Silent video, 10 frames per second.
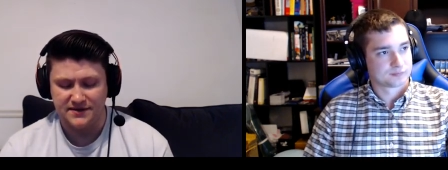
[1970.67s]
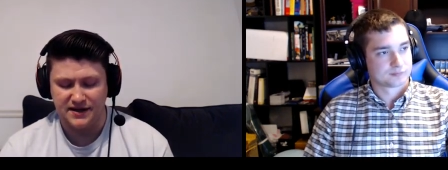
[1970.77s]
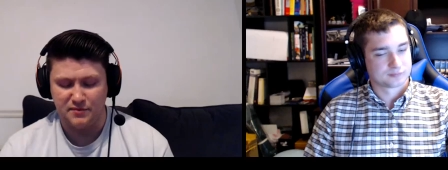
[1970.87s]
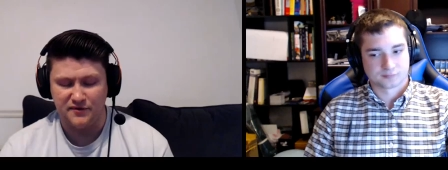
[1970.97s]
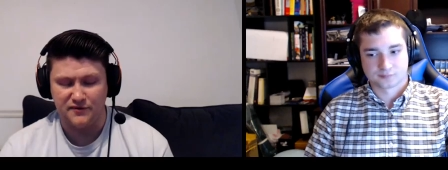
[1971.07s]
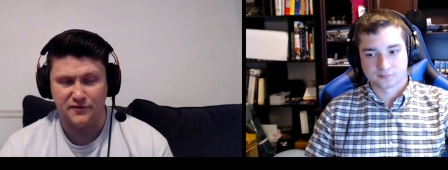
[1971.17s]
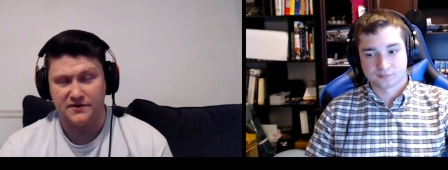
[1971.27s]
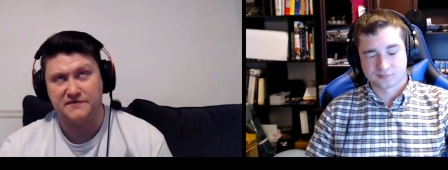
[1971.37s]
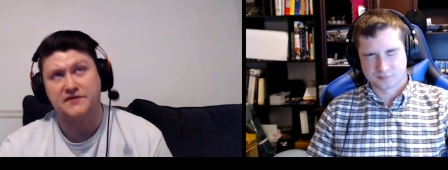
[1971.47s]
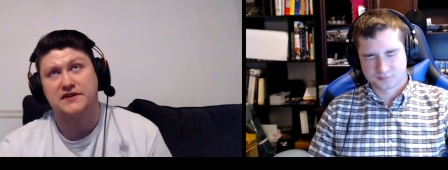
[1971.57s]
Speaker 1: the night
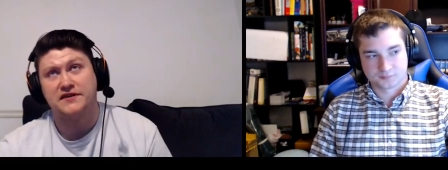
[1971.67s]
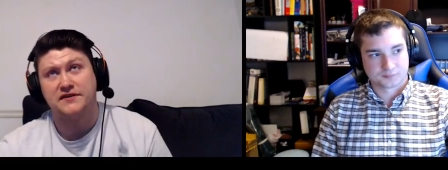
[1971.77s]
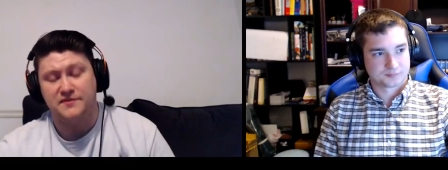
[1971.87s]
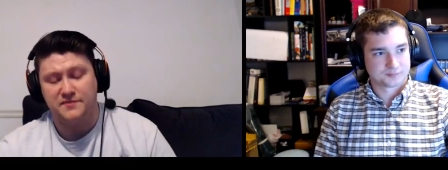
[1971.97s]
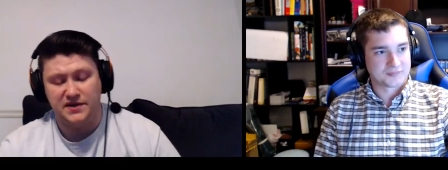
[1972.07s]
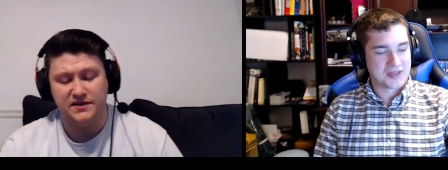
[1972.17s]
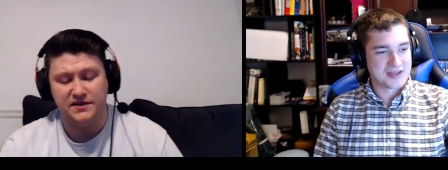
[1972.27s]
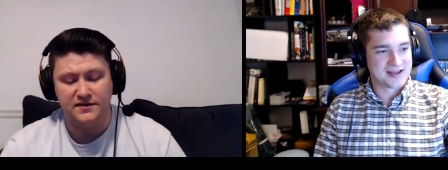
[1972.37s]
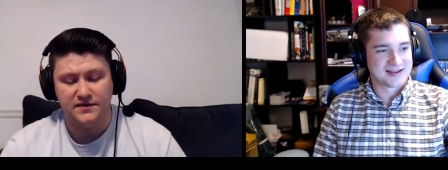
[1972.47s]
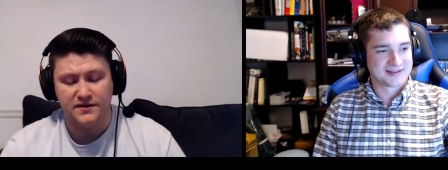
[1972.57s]
before after dinner.
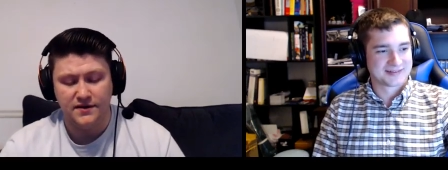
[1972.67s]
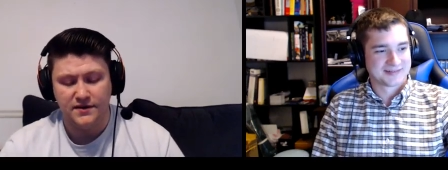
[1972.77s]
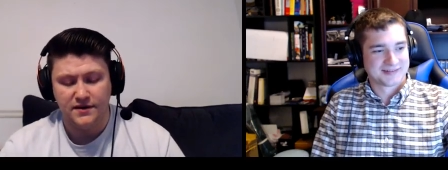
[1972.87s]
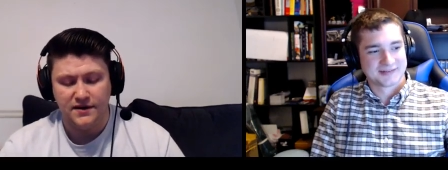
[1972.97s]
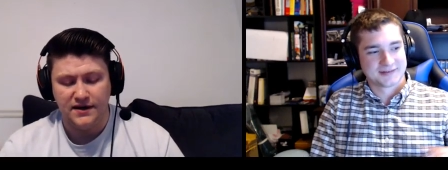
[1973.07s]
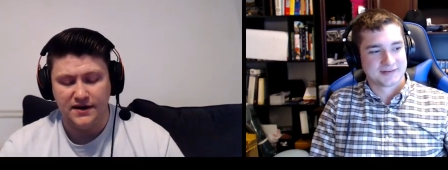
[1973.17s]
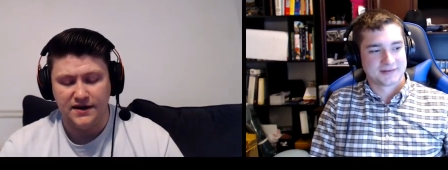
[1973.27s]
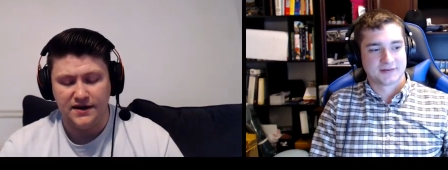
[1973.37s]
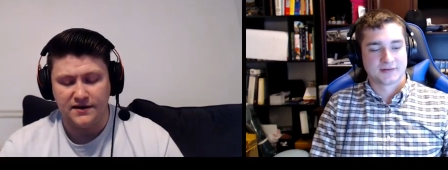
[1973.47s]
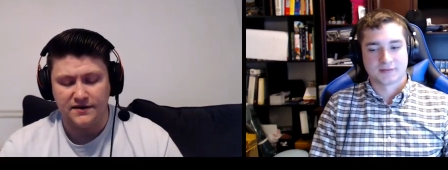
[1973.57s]
Me,
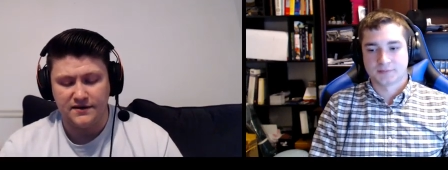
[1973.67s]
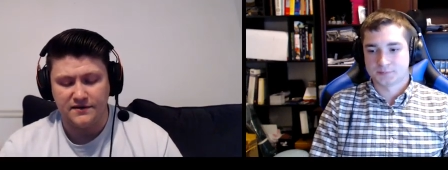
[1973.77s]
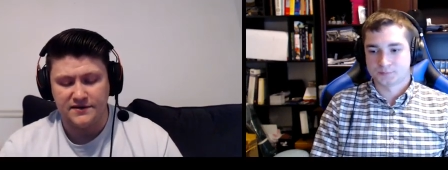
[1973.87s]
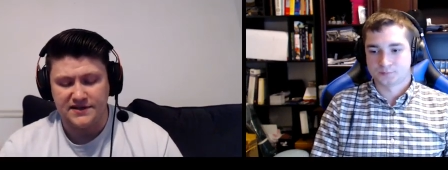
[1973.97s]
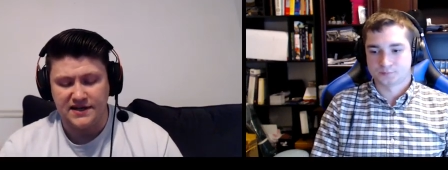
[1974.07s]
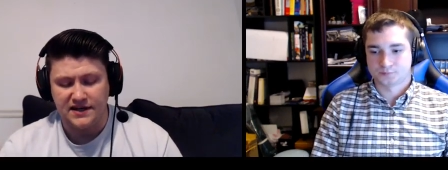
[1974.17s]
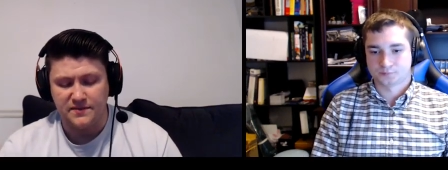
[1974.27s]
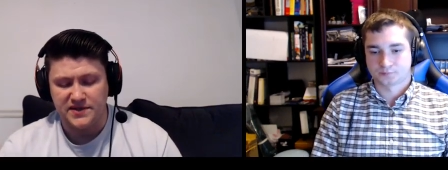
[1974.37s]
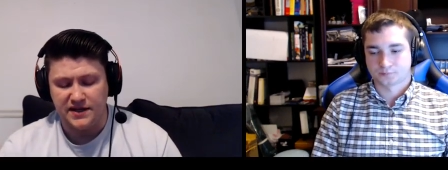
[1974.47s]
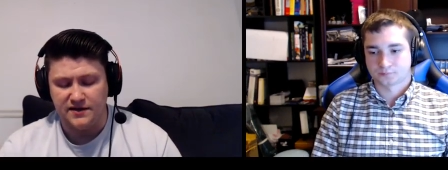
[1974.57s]
uh, Chris
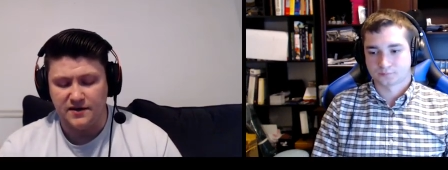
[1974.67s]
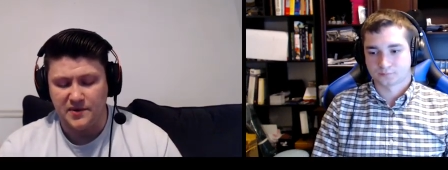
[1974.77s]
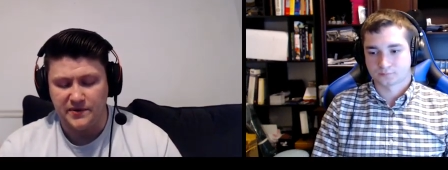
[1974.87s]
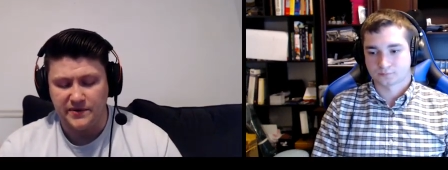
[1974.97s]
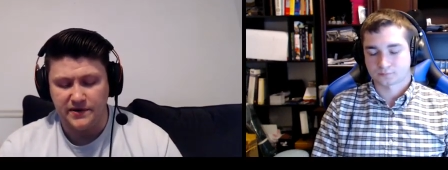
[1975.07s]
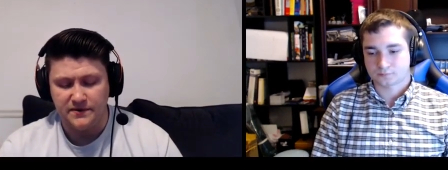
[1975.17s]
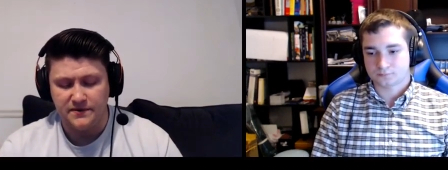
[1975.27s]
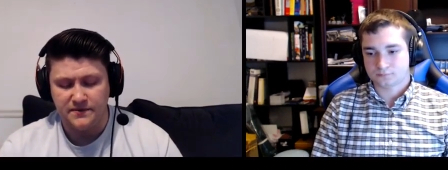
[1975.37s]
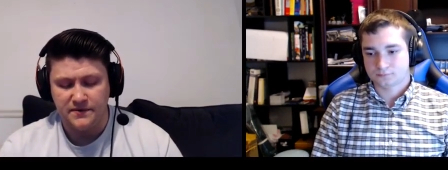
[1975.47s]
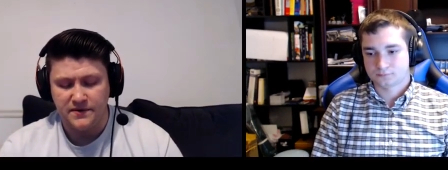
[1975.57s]
Adams, Andy Carmona.
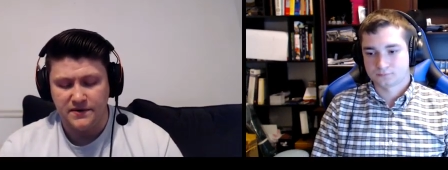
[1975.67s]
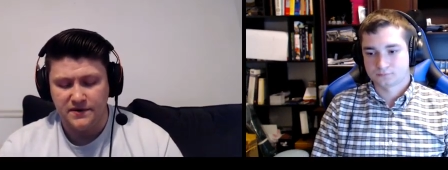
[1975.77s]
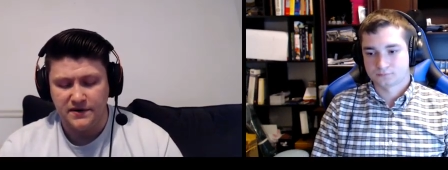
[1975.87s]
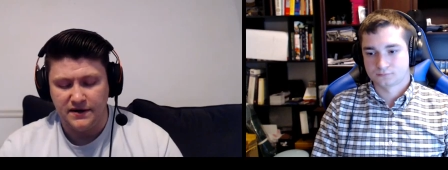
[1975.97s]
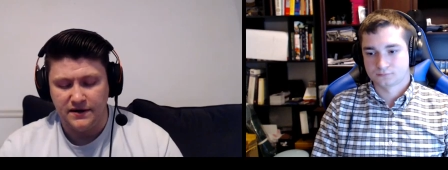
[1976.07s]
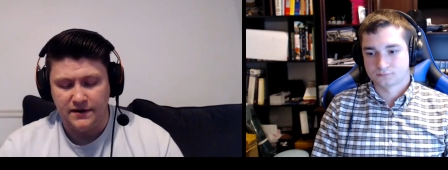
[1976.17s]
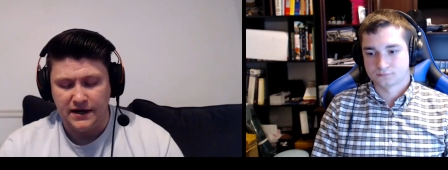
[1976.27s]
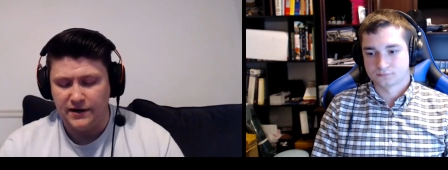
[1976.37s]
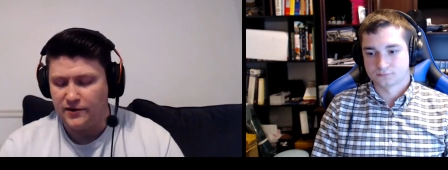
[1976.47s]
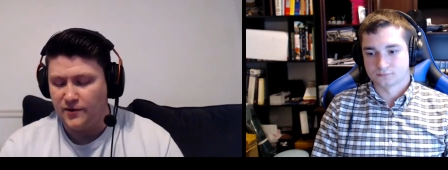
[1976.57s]

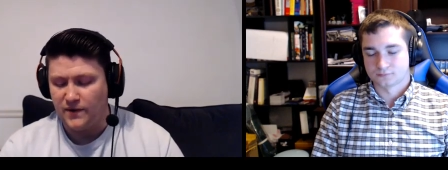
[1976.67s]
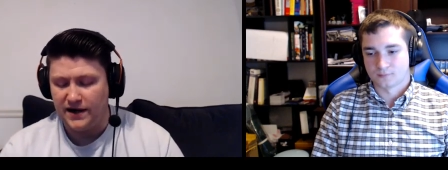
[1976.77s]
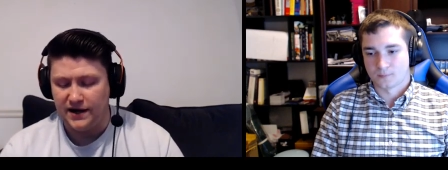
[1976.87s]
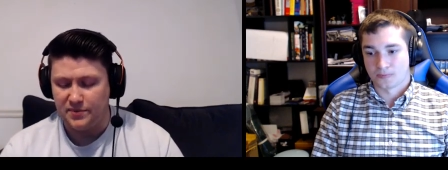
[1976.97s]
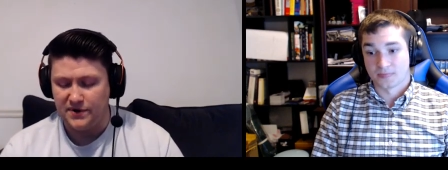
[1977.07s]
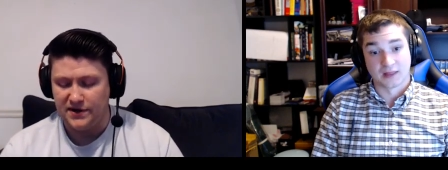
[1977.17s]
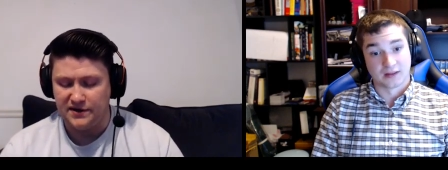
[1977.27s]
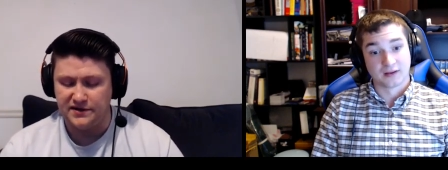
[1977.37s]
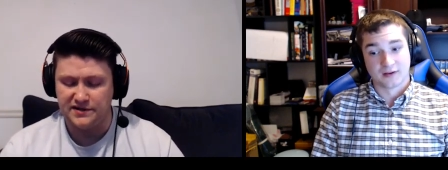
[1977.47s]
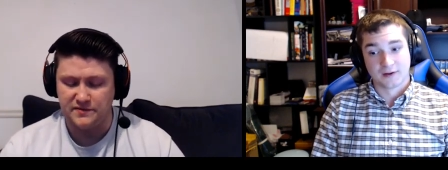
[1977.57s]
I don't know why. I probably
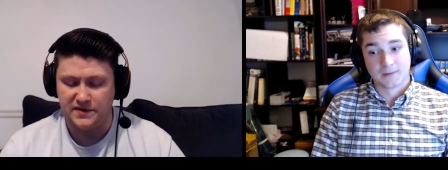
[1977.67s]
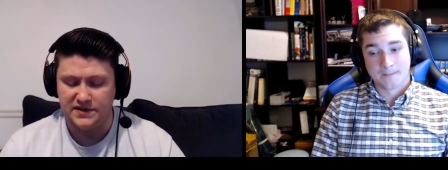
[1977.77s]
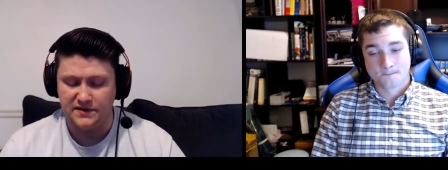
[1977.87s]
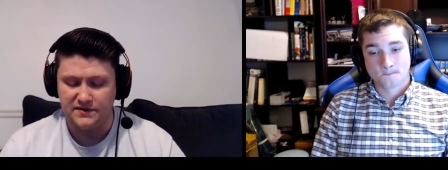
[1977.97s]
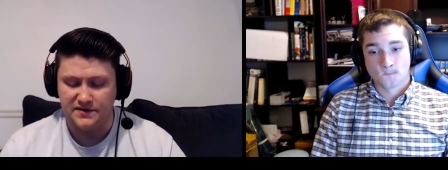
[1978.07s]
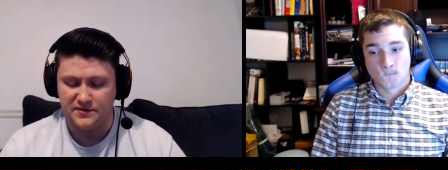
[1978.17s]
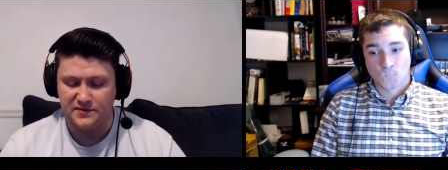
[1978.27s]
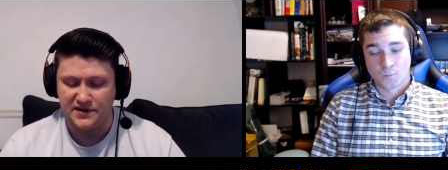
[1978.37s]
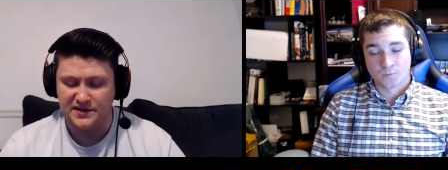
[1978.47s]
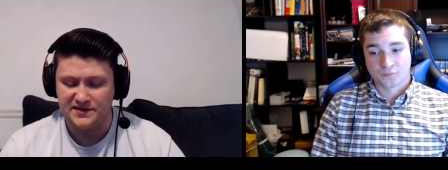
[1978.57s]
could have just reached out to
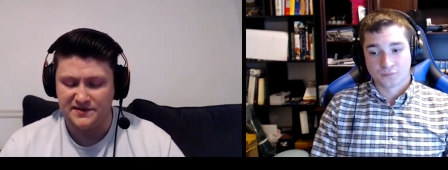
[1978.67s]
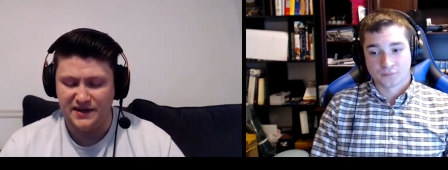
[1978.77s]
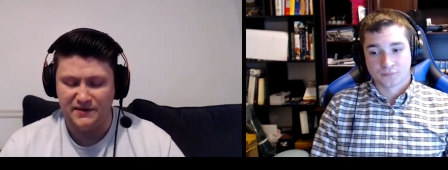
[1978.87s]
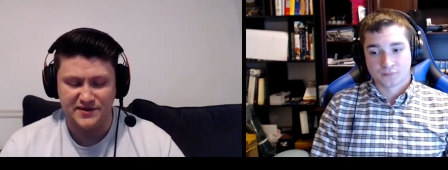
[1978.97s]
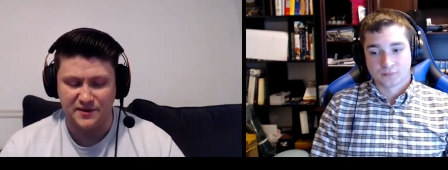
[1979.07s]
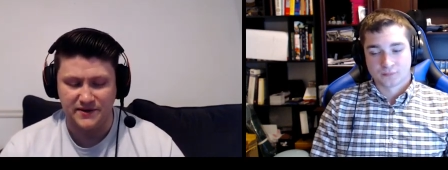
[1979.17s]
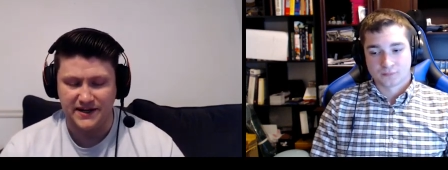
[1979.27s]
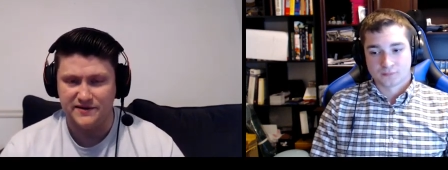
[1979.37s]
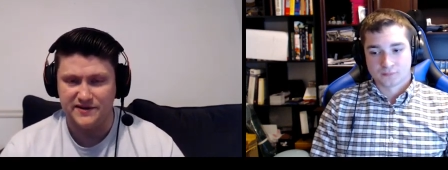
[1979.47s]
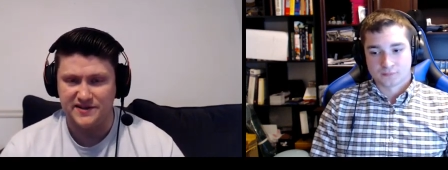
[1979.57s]
Zool because he was totally
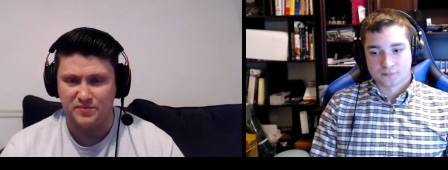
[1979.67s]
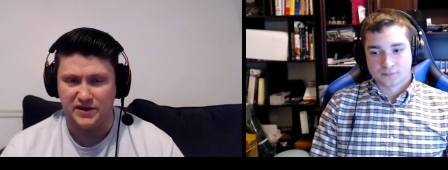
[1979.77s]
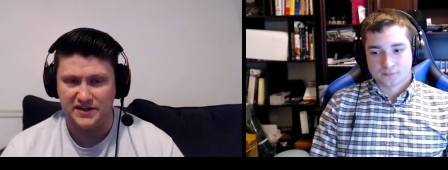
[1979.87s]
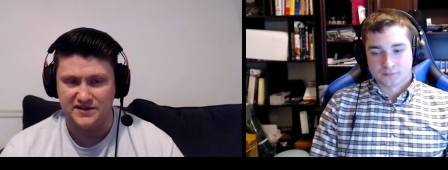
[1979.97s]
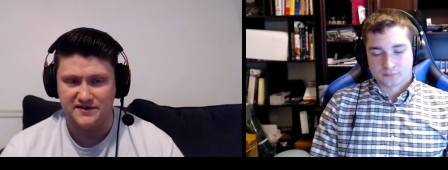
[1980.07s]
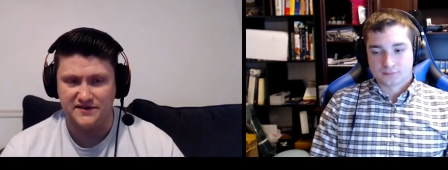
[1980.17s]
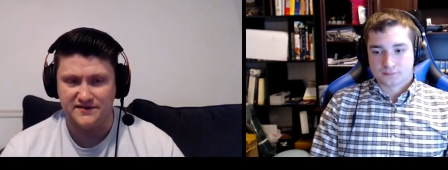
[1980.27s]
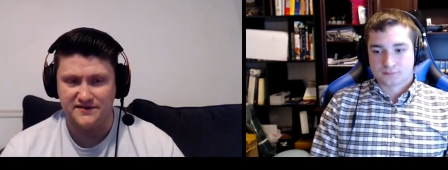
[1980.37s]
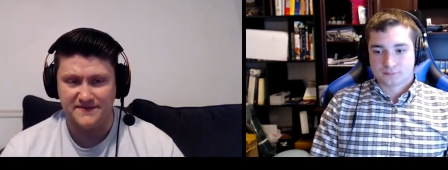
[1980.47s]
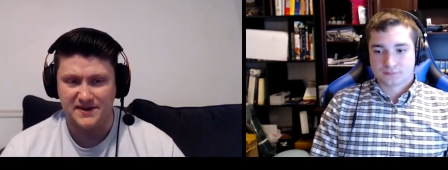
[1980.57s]
down just to play each other
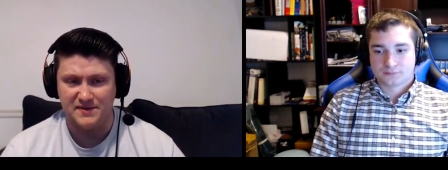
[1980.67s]
in the